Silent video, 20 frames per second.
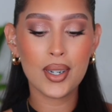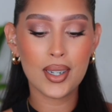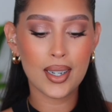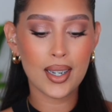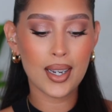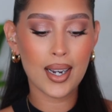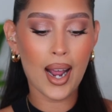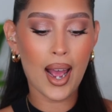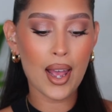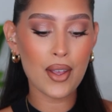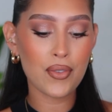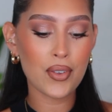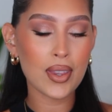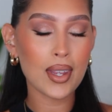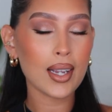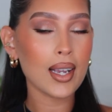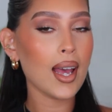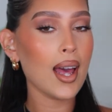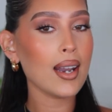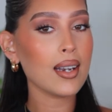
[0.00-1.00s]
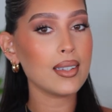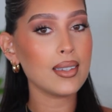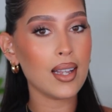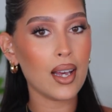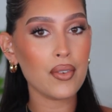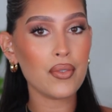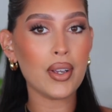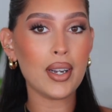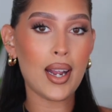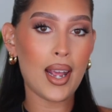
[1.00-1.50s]
good. I feel like I had a
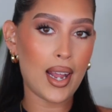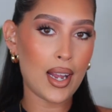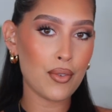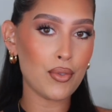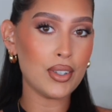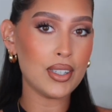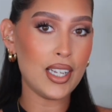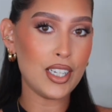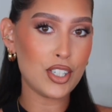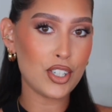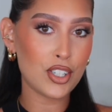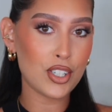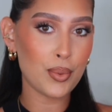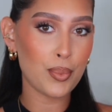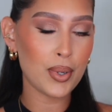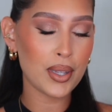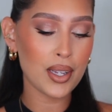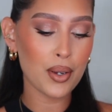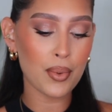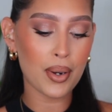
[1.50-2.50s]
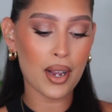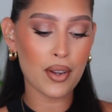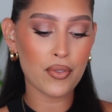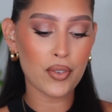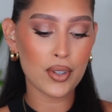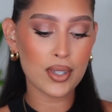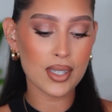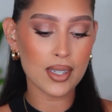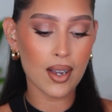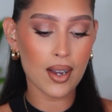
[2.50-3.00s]
love and hate relationship with it when I
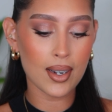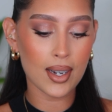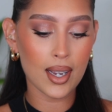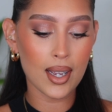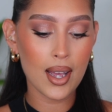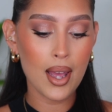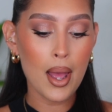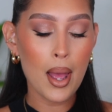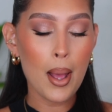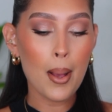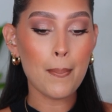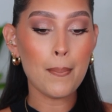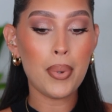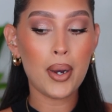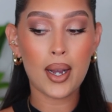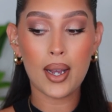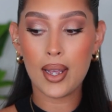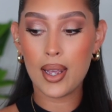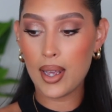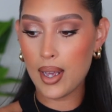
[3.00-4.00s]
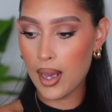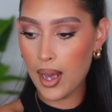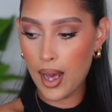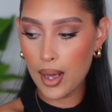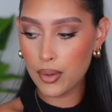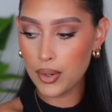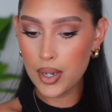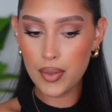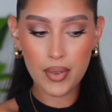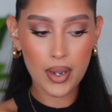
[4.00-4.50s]
first got it, but
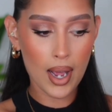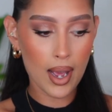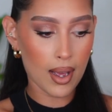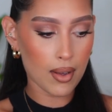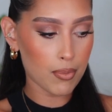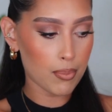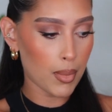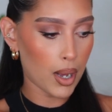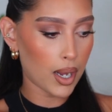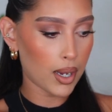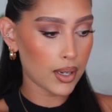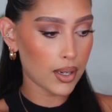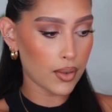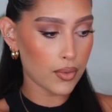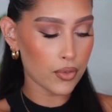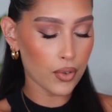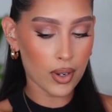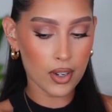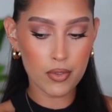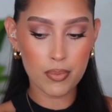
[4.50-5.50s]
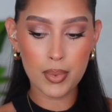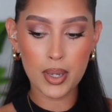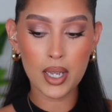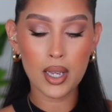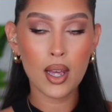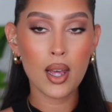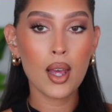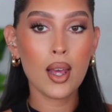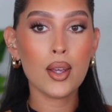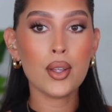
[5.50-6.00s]
I don't even have mine in front of
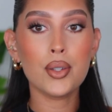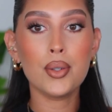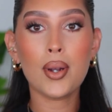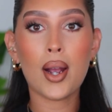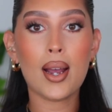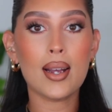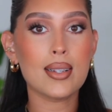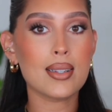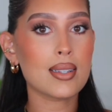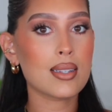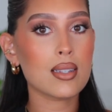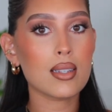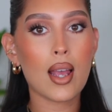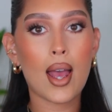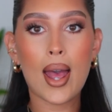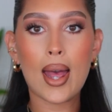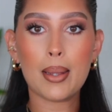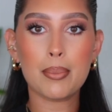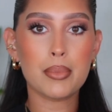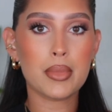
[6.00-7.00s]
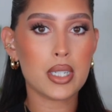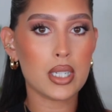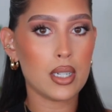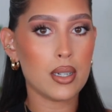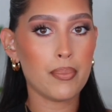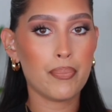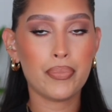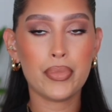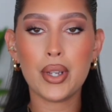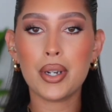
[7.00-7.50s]
me. You guys,
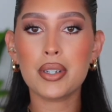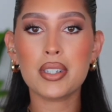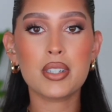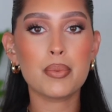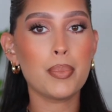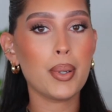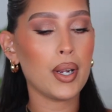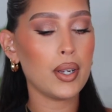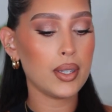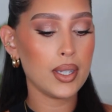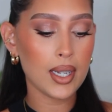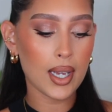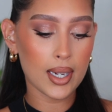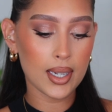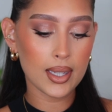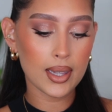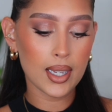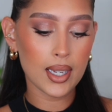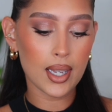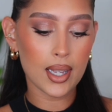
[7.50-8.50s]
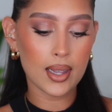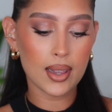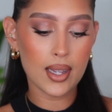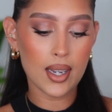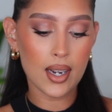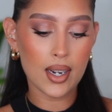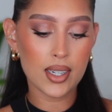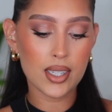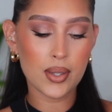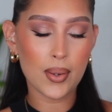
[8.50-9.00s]
empty. There's barely anything in
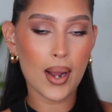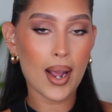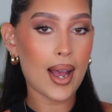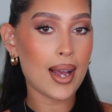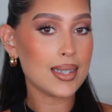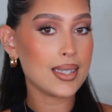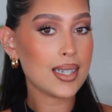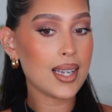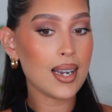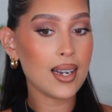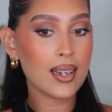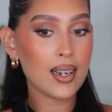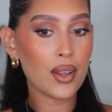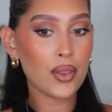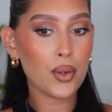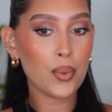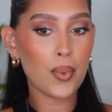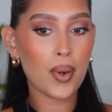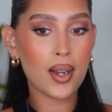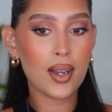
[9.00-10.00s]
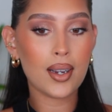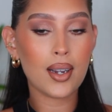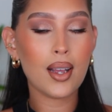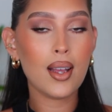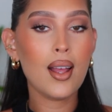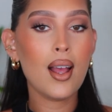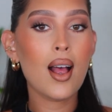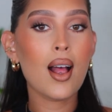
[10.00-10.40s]
there, so I have to get another one.